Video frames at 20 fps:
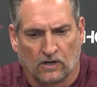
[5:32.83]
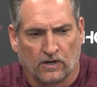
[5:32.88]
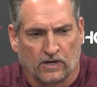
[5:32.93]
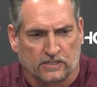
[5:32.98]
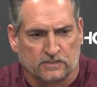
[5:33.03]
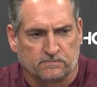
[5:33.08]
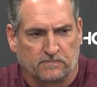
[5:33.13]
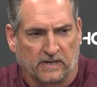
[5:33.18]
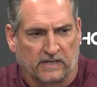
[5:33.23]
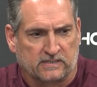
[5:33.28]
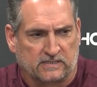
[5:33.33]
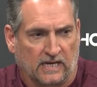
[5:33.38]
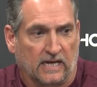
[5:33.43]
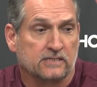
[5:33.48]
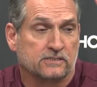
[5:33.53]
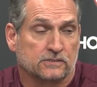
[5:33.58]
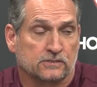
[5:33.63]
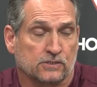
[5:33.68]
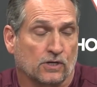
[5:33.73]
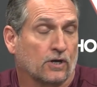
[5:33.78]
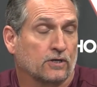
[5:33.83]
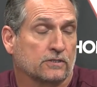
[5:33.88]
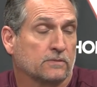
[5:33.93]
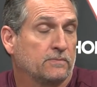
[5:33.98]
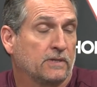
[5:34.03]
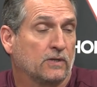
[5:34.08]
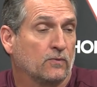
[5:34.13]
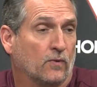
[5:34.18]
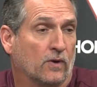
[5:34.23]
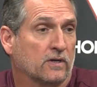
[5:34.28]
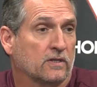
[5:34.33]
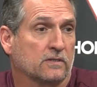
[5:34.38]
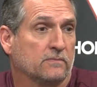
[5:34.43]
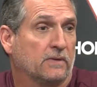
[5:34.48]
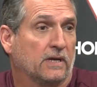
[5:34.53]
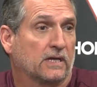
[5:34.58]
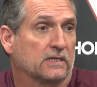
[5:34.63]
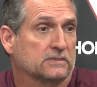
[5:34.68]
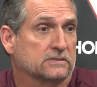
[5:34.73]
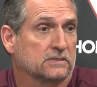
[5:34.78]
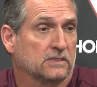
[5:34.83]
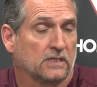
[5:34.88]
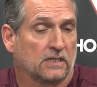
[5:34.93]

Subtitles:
expectations are to be one of the best,